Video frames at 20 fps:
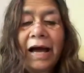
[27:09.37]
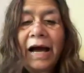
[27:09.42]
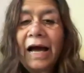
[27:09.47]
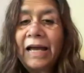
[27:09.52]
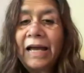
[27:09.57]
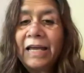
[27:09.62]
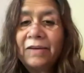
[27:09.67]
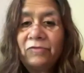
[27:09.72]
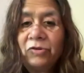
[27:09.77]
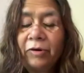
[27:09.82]

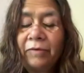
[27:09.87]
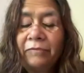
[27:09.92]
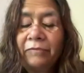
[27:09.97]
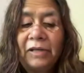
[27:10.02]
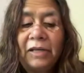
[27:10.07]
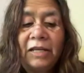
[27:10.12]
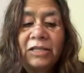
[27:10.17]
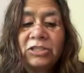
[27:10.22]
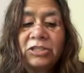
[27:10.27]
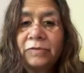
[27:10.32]
I have no
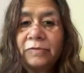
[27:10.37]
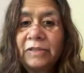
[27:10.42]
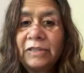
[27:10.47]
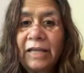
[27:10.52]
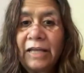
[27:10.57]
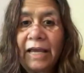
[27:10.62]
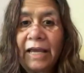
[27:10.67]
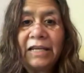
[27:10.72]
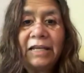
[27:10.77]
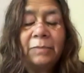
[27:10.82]
affiliation
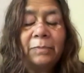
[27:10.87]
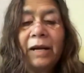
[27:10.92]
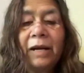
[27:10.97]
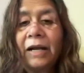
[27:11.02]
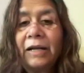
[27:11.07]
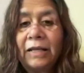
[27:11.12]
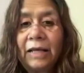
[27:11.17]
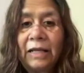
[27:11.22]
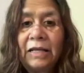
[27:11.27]
with any brand,